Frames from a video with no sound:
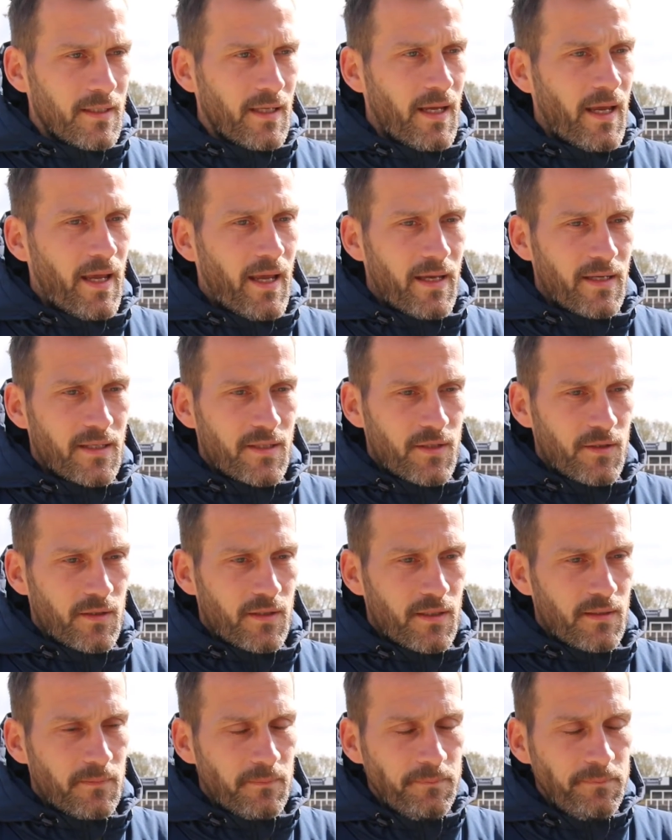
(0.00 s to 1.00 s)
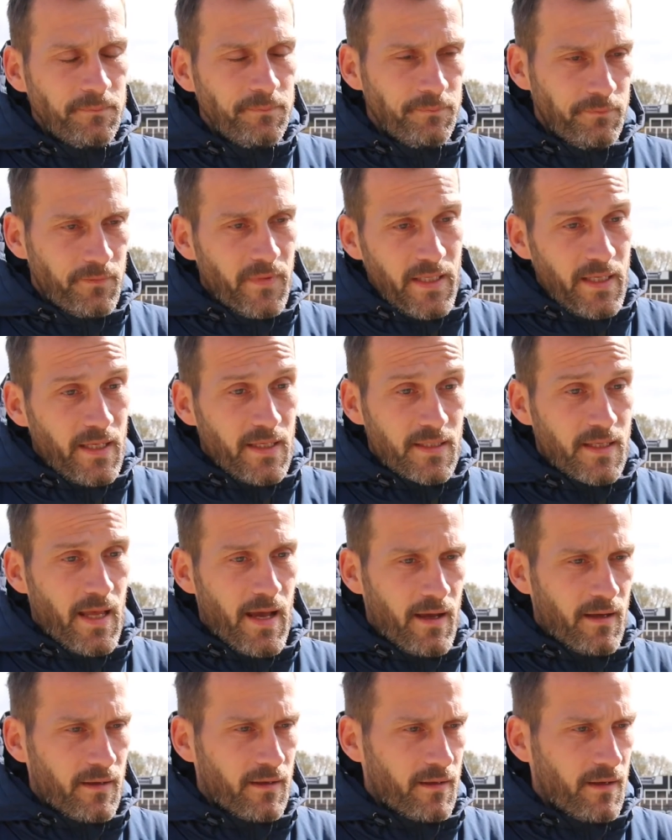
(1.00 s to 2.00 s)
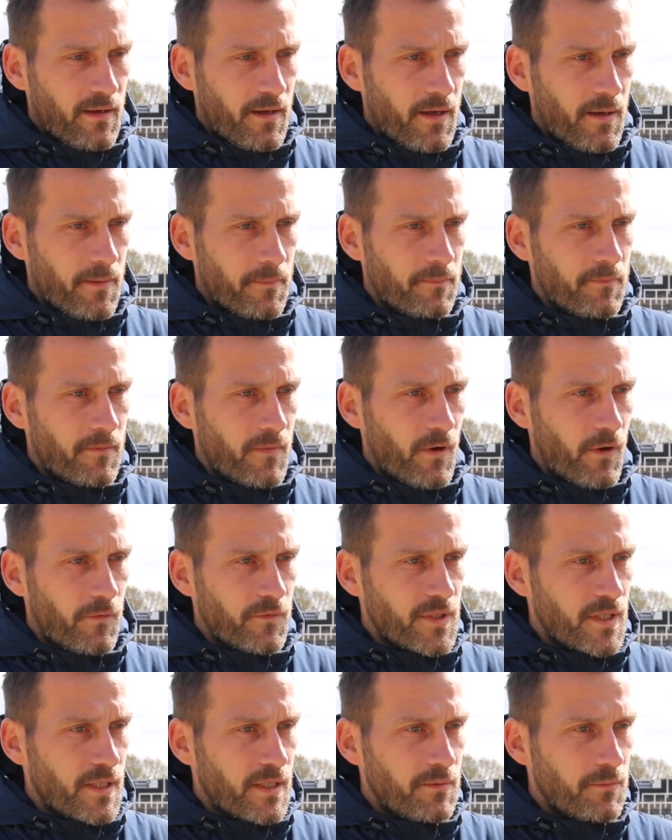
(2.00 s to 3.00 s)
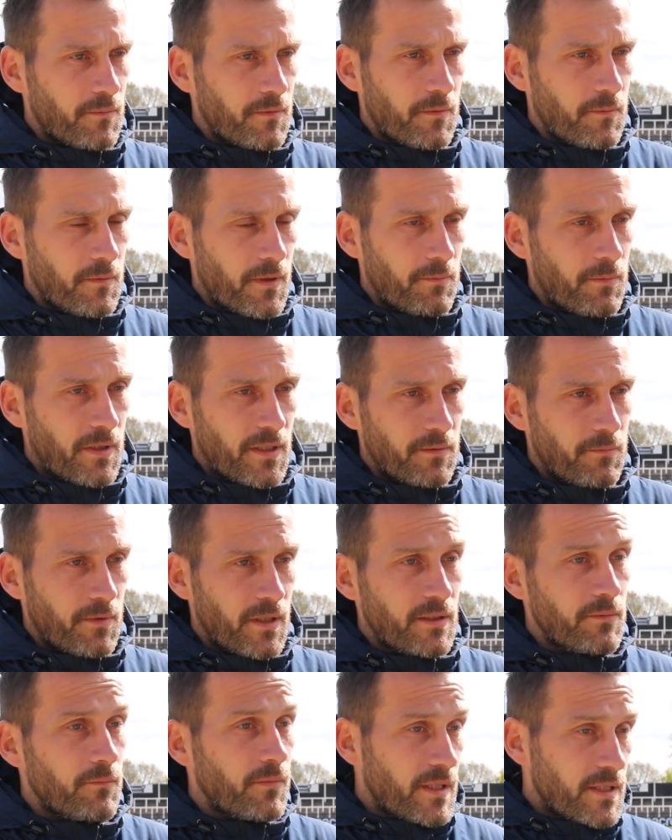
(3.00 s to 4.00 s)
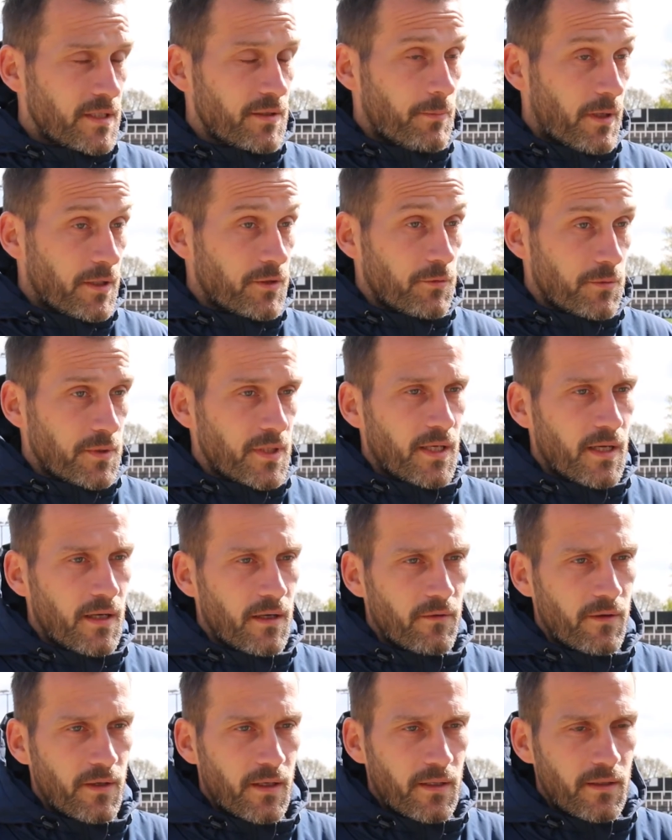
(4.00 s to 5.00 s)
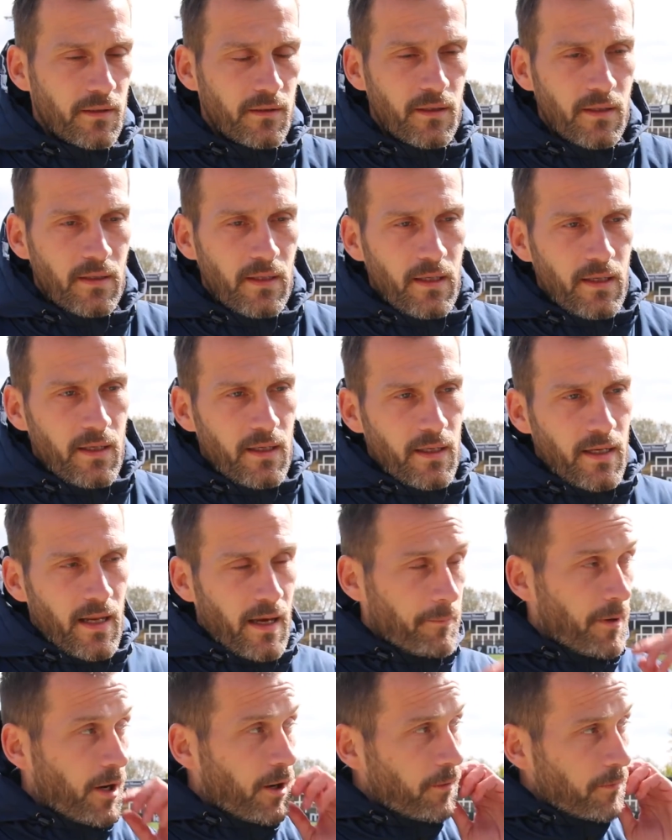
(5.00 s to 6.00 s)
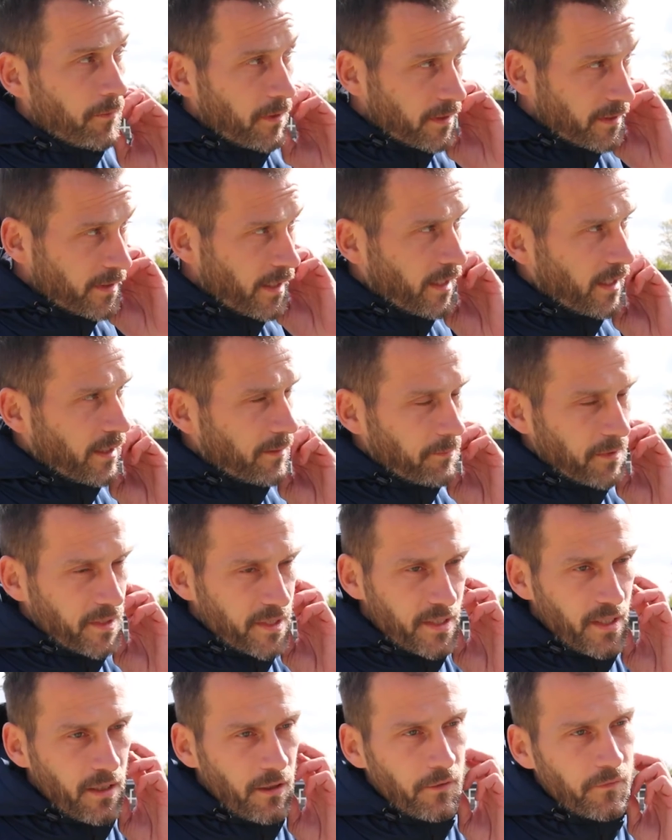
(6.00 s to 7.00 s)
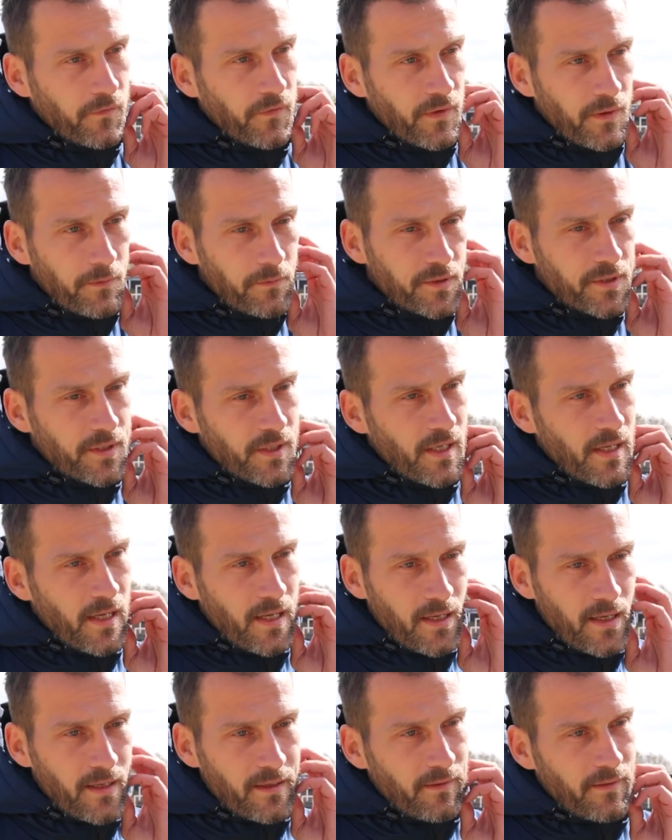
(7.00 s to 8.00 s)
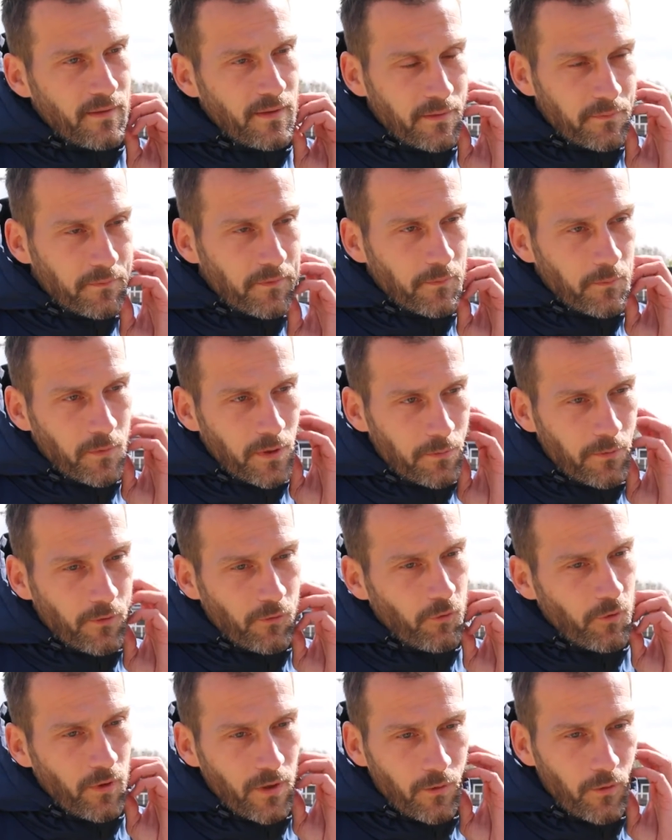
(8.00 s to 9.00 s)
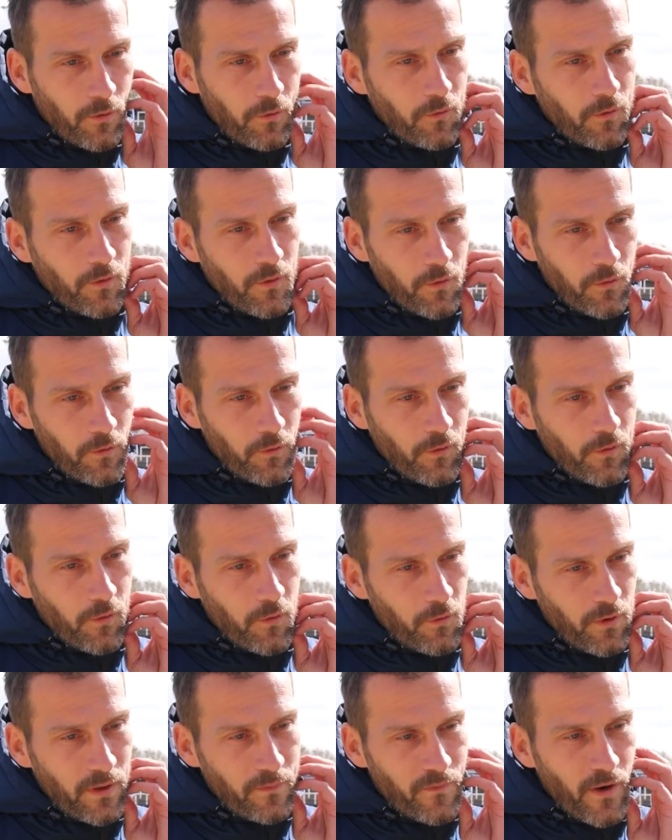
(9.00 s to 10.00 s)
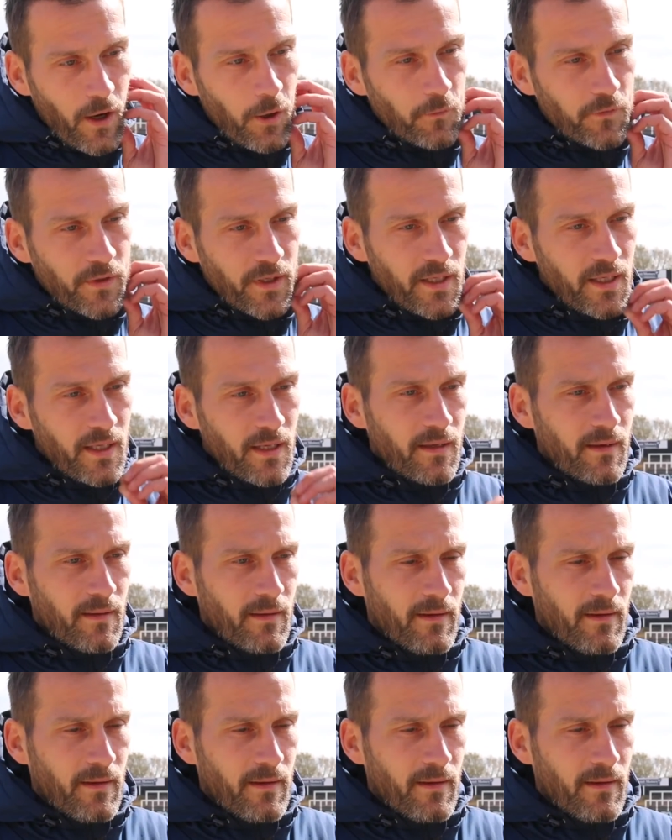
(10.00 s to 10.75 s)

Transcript: Yeah, it is that. Obviously, when Smudge was here and Ammo and Dunny and myself, we were all involved in it.